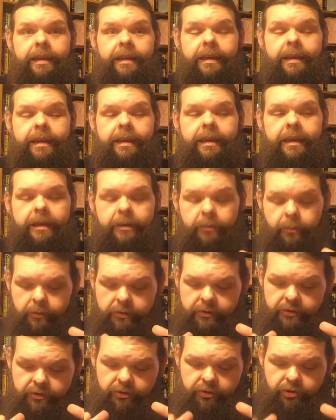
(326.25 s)
it
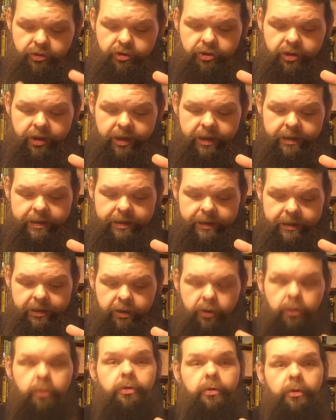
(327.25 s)
was shot in
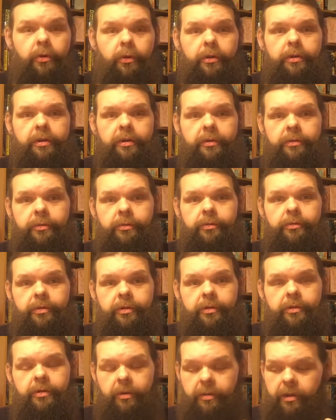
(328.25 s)
New York. On those, you
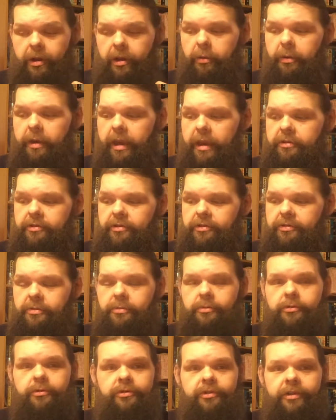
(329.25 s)
know, the locations it
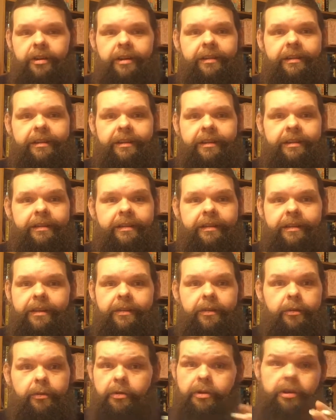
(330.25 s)
was shot in,
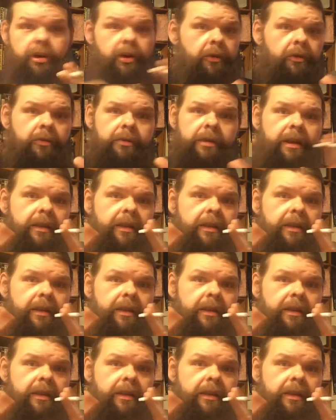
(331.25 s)
they're gone. None of that